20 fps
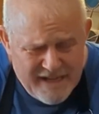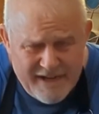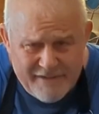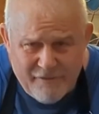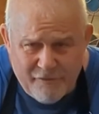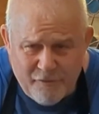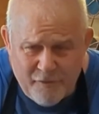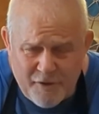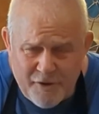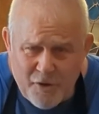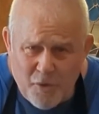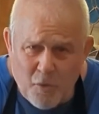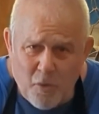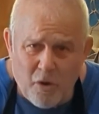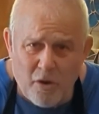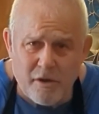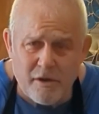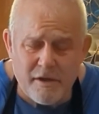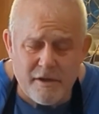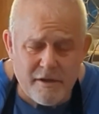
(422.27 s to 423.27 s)
have a friend at
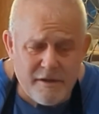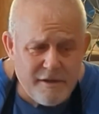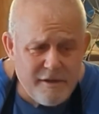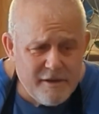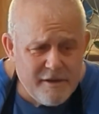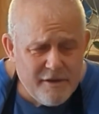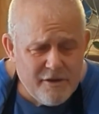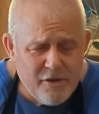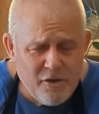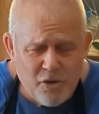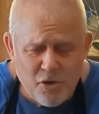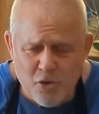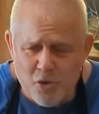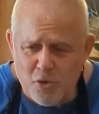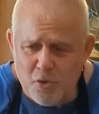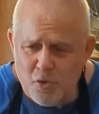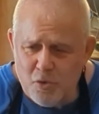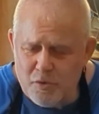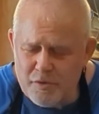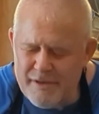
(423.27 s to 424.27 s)
work
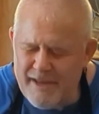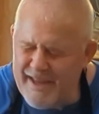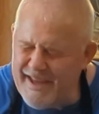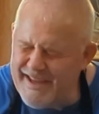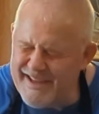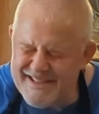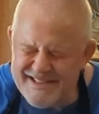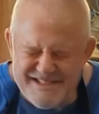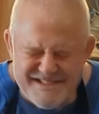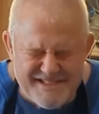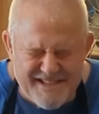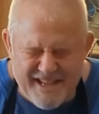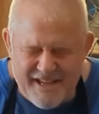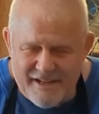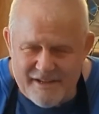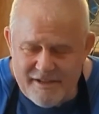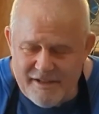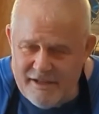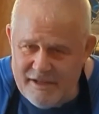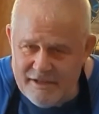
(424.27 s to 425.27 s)
who can't
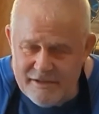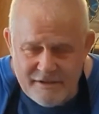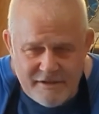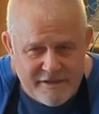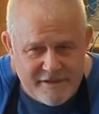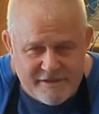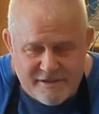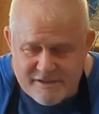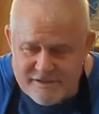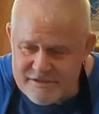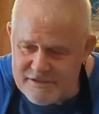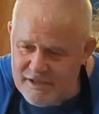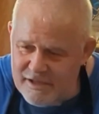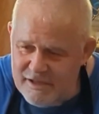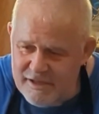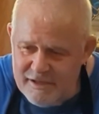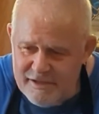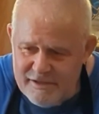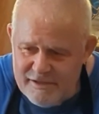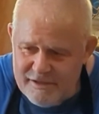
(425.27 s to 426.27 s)
stand heat.
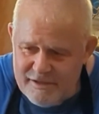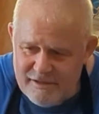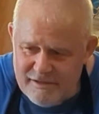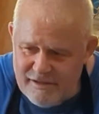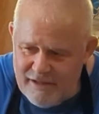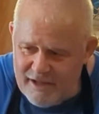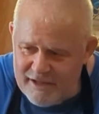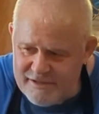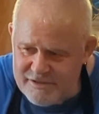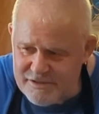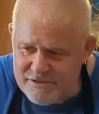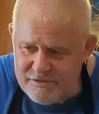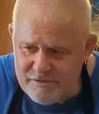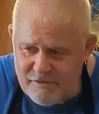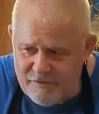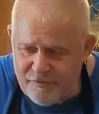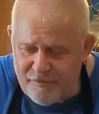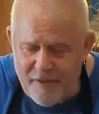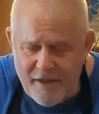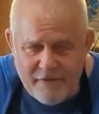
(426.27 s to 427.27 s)
He likes
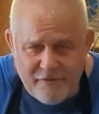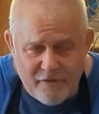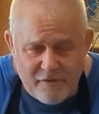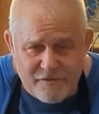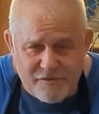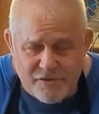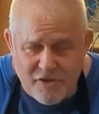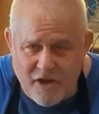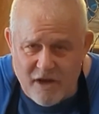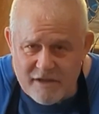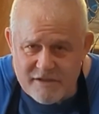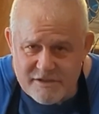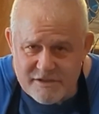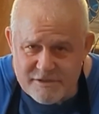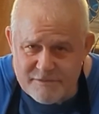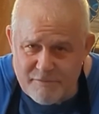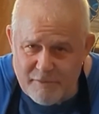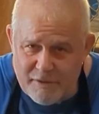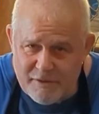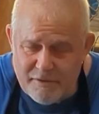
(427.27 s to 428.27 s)
the flavor of
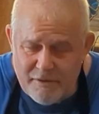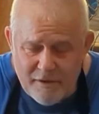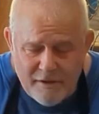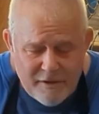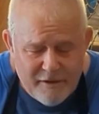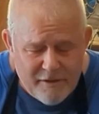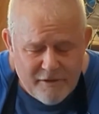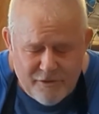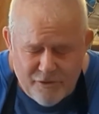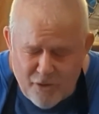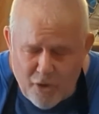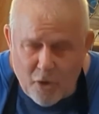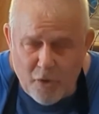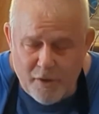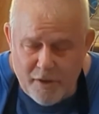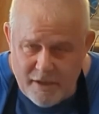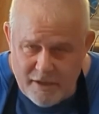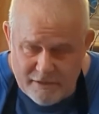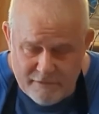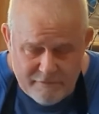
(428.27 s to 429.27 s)
sauces, but no
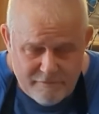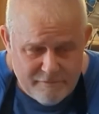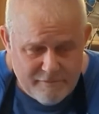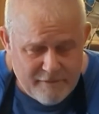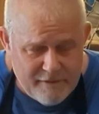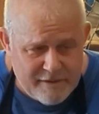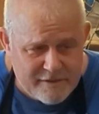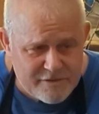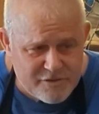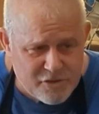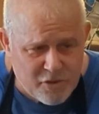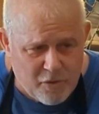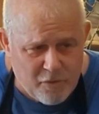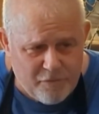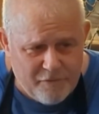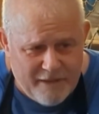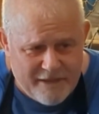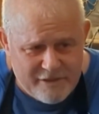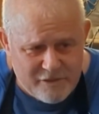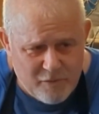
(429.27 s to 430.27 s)
heat. And so
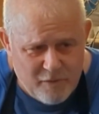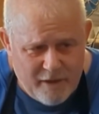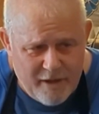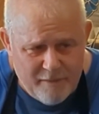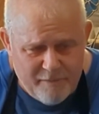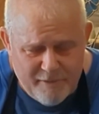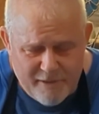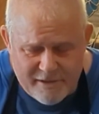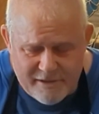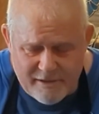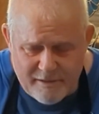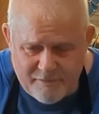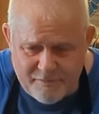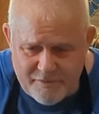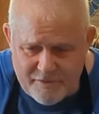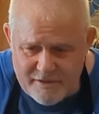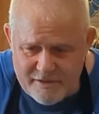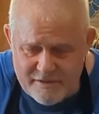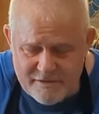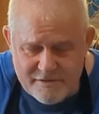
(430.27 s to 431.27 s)
that's why I picked up
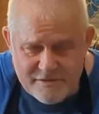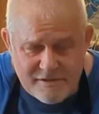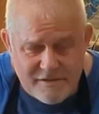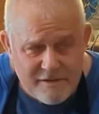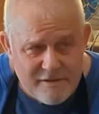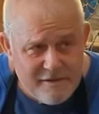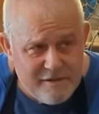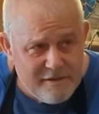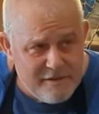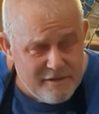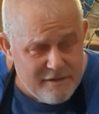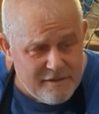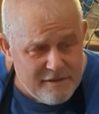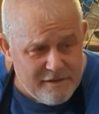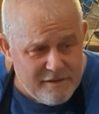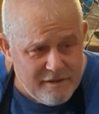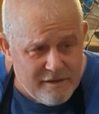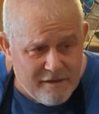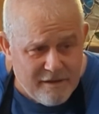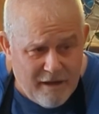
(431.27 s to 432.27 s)
these
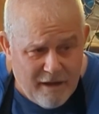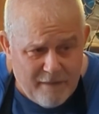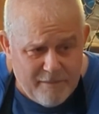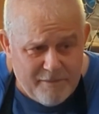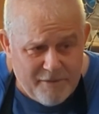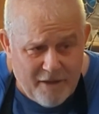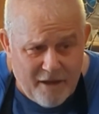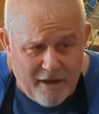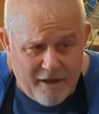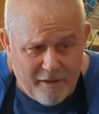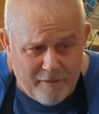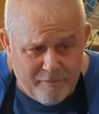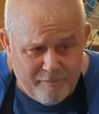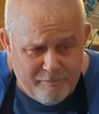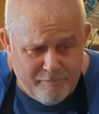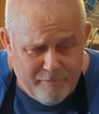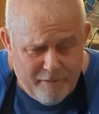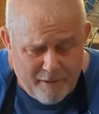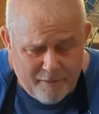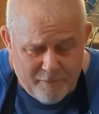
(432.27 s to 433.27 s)
Habanada
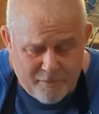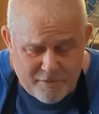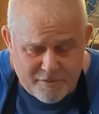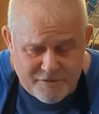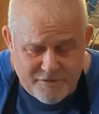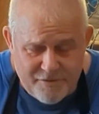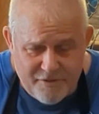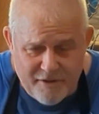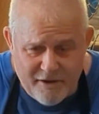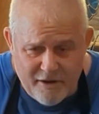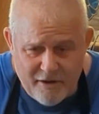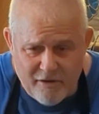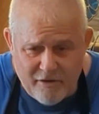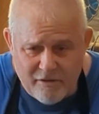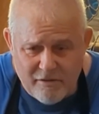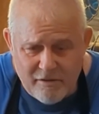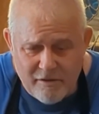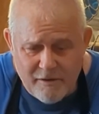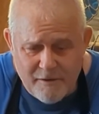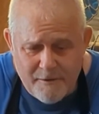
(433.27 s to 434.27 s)
peppers.
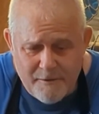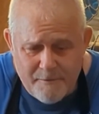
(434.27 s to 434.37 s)
They're